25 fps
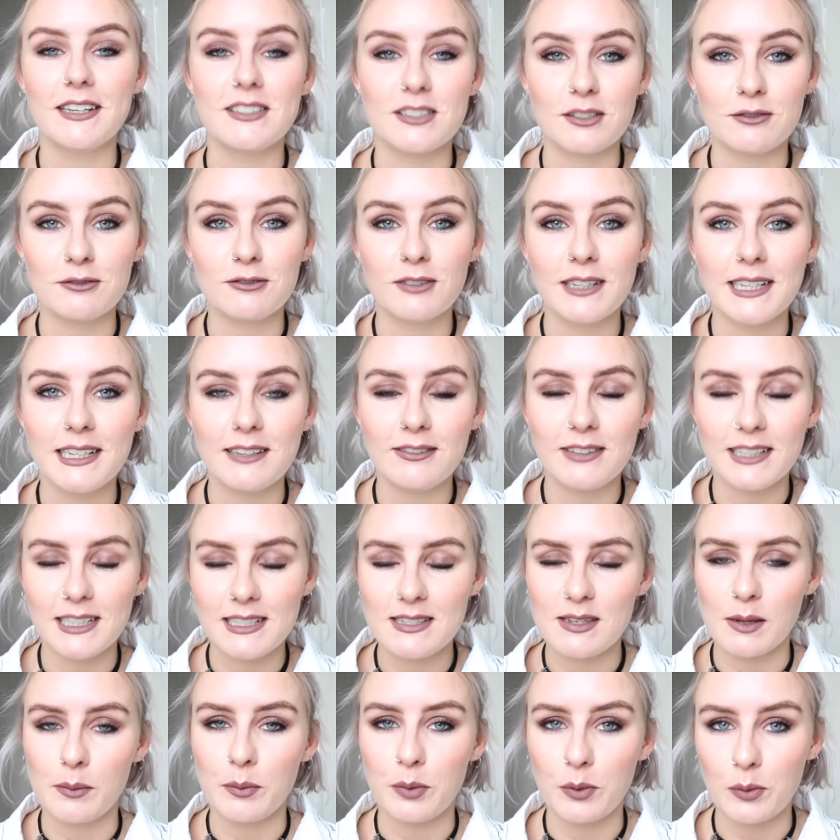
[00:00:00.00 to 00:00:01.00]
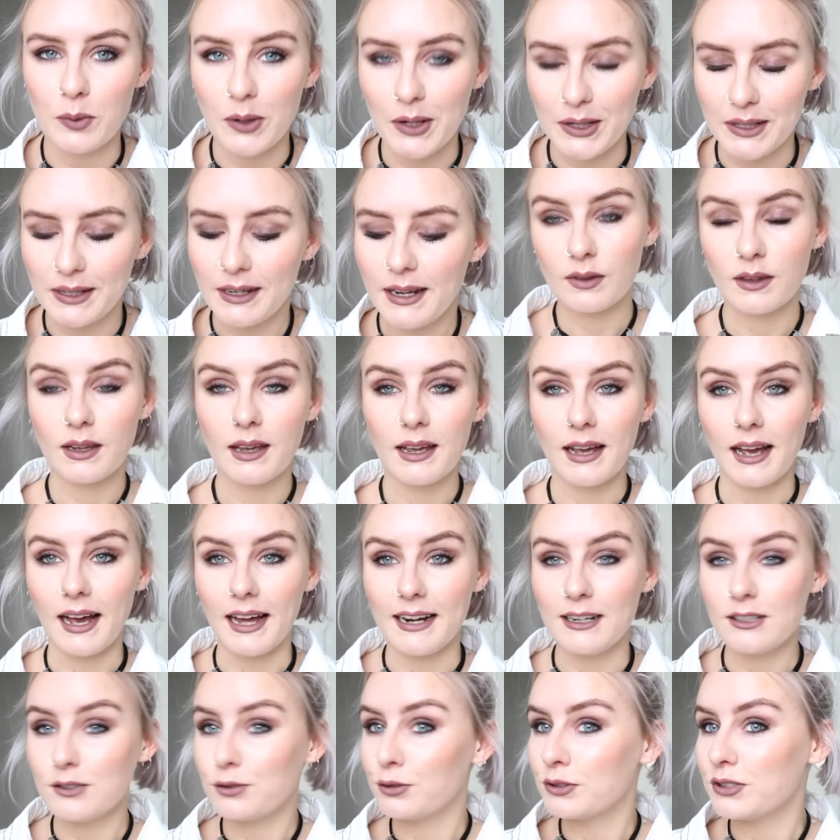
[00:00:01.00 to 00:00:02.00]
It's a really, really simple one
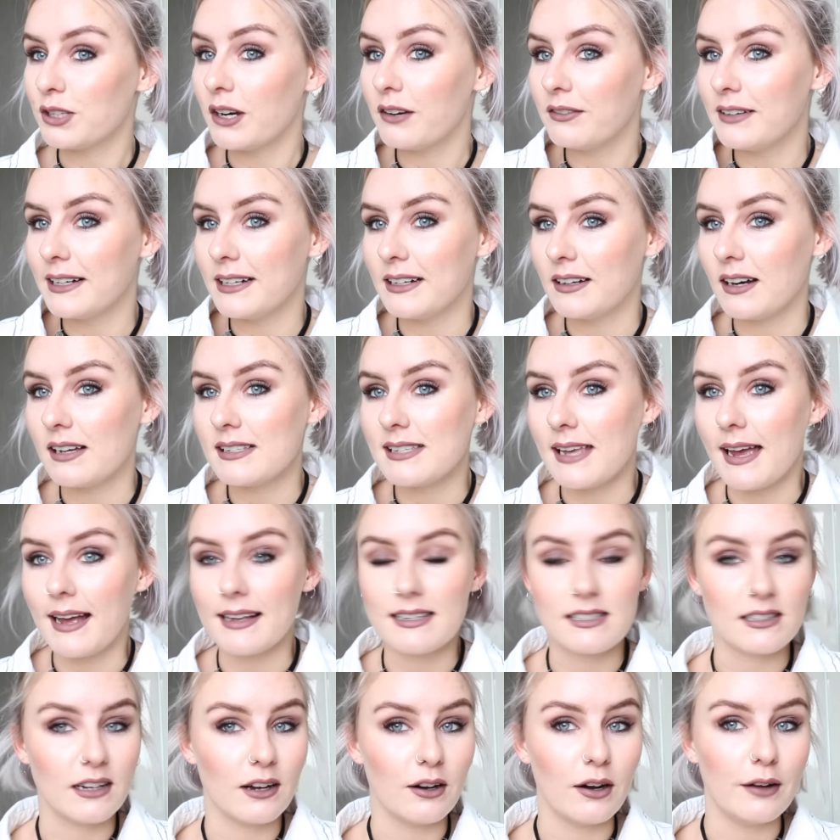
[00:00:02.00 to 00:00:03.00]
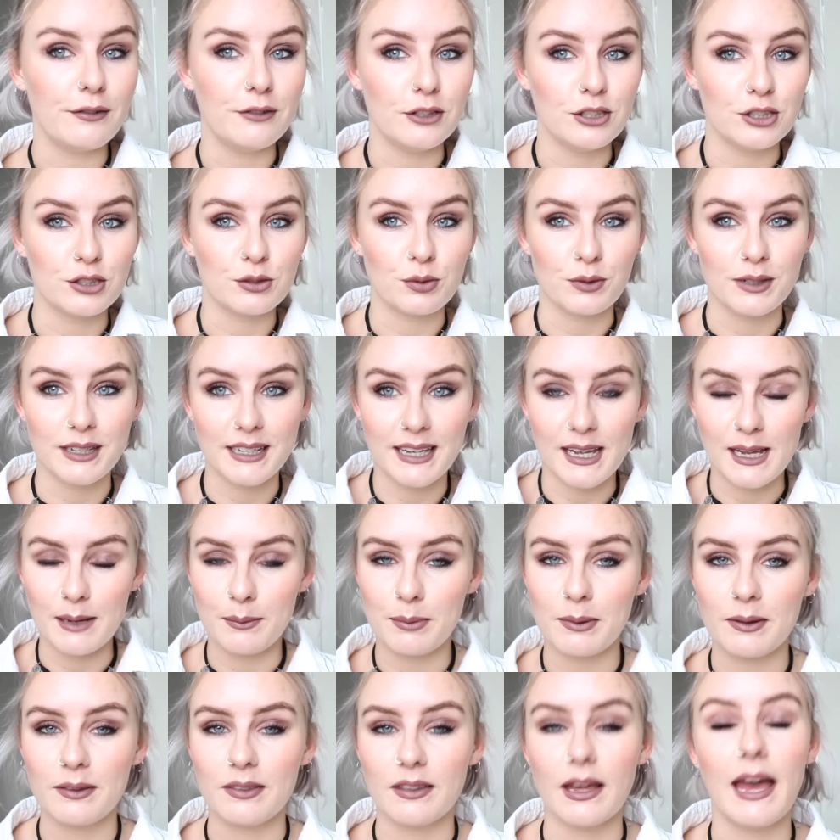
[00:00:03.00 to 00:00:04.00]
and it's also a really nice hairstyle if you just want to
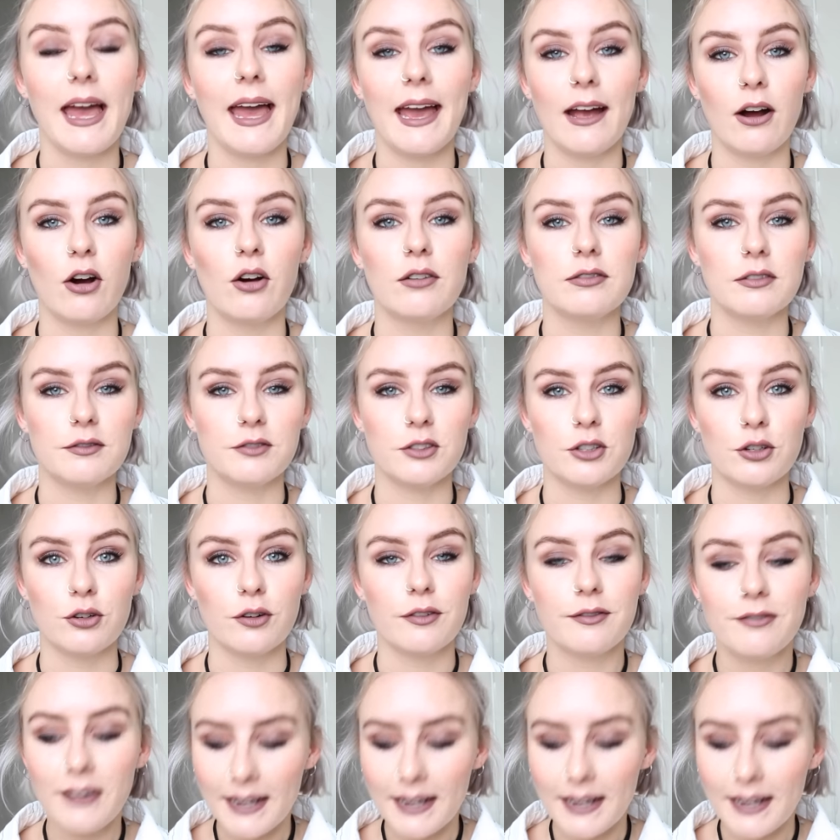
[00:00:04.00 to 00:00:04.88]
keep the hair off of your